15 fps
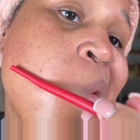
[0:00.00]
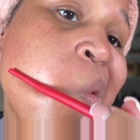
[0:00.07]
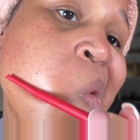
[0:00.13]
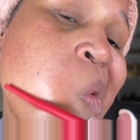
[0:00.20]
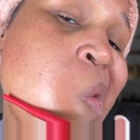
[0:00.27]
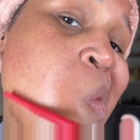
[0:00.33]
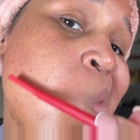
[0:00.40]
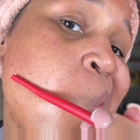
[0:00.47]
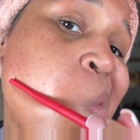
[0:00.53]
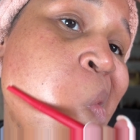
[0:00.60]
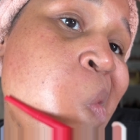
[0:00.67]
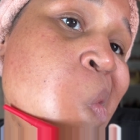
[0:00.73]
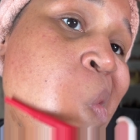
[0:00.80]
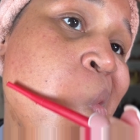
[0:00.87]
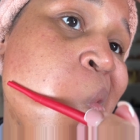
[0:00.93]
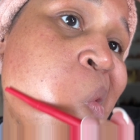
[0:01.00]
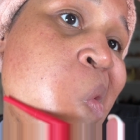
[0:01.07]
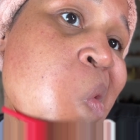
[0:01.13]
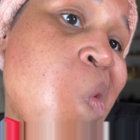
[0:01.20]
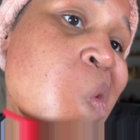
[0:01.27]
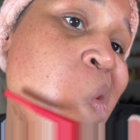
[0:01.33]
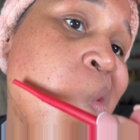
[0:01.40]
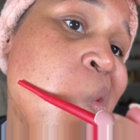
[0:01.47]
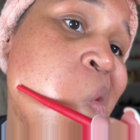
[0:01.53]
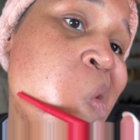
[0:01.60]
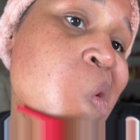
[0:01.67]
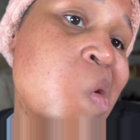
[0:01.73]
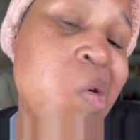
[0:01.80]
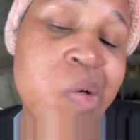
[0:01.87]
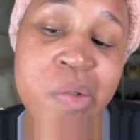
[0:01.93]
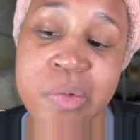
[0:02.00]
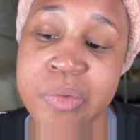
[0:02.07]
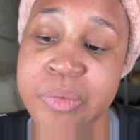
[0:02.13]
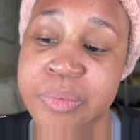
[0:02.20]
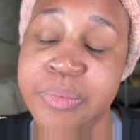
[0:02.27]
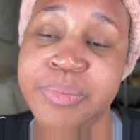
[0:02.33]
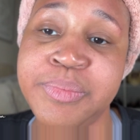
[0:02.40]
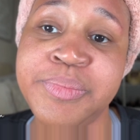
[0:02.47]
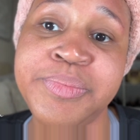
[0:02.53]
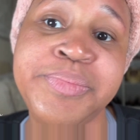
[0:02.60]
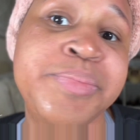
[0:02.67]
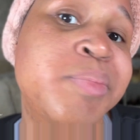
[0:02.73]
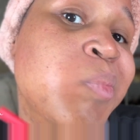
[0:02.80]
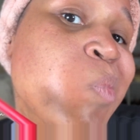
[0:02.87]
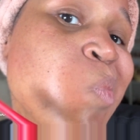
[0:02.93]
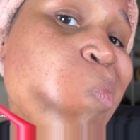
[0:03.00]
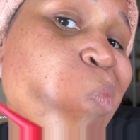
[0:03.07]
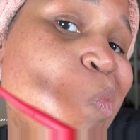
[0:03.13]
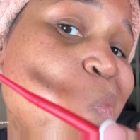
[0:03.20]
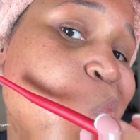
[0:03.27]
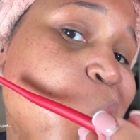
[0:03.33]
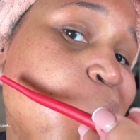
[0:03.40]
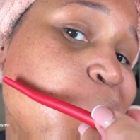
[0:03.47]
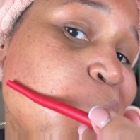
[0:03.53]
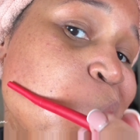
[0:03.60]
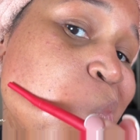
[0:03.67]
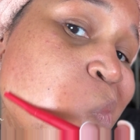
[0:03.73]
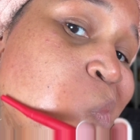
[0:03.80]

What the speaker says: cleared everything out and you got everything as clean